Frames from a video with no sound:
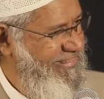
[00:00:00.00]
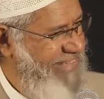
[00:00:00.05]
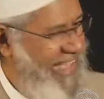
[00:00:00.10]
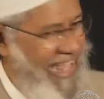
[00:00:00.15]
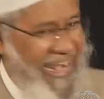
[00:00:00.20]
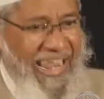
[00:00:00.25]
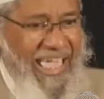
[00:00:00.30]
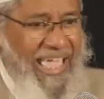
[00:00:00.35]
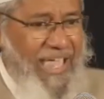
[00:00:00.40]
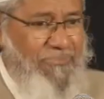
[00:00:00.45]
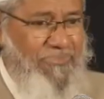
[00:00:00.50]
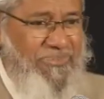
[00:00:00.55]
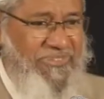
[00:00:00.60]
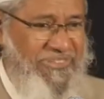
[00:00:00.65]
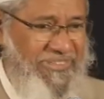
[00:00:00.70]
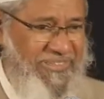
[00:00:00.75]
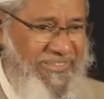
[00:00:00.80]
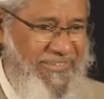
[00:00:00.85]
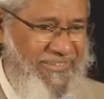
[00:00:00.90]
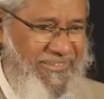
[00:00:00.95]
Allah
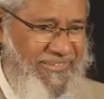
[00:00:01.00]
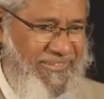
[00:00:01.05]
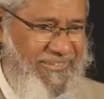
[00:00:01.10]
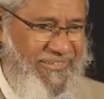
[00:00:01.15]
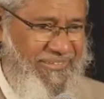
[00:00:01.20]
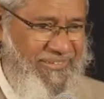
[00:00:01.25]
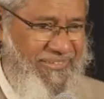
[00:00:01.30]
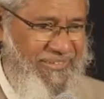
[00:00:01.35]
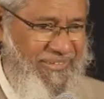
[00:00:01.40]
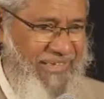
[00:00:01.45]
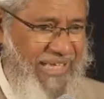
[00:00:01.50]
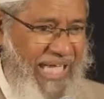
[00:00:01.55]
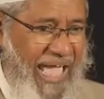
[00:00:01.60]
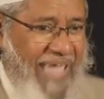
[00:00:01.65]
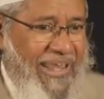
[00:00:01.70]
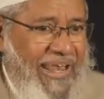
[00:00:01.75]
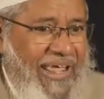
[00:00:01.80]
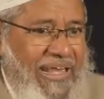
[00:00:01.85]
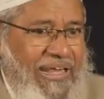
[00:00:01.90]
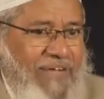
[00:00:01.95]
helps.
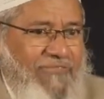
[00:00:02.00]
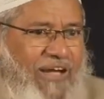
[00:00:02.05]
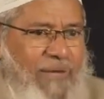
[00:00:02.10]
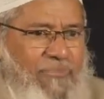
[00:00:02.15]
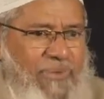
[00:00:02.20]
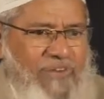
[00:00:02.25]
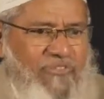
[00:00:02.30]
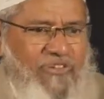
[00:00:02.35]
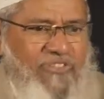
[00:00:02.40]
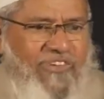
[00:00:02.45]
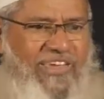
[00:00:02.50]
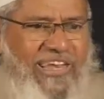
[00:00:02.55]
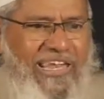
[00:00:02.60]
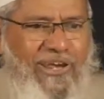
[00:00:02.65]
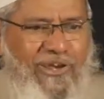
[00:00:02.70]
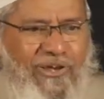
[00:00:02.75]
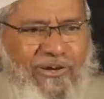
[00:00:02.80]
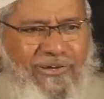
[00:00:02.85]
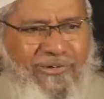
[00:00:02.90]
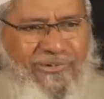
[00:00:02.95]
And her requirement was very
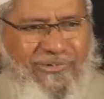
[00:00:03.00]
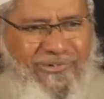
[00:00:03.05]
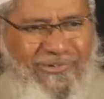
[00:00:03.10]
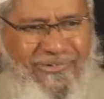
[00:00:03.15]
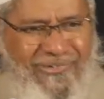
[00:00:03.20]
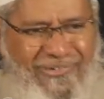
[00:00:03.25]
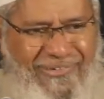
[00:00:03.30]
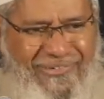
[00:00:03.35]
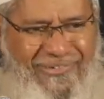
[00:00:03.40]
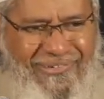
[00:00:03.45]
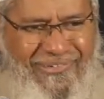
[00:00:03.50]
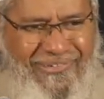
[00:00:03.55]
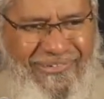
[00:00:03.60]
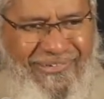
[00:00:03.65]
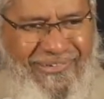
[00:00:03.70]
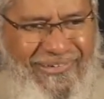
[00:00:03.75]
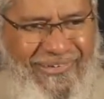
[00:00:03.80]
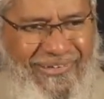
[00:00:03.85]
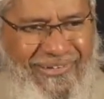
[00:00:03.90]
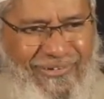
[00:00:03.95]
low
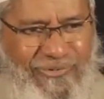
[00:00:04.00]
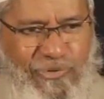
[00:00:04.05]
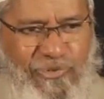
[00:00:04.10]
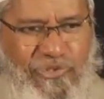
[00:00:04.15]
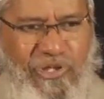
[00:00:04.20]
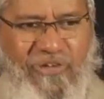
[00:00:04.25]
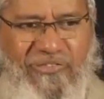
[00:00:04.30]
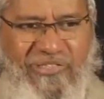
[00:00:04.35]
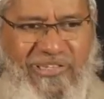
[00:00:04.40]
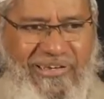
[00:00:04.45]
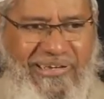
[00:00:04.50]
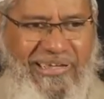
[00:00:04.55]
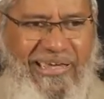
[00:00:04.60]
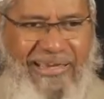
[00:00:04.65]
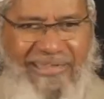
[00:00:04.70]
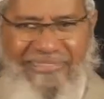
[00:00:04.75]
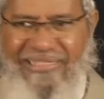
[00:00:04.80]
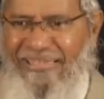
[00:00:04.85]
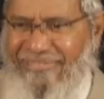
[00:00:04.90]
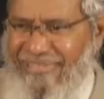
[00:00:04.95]
2000
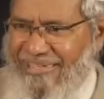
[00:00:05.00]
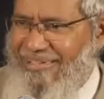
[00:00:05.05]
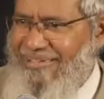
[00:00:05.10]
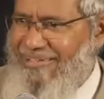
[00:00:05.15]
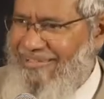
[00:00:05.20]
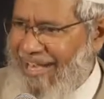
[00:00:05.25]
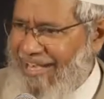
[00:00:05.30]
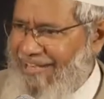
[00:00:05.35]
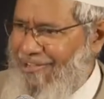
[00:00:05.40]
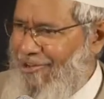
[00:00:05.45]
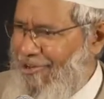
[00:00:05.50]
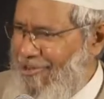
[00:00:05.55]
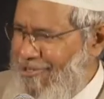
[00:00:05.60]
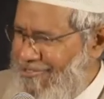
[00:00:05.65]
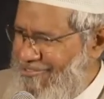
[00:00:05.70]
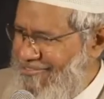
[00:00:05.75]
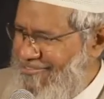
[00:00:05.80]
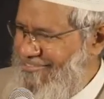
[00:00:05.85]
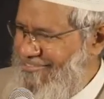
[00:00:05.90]
ringgit is nothing, right or wrong?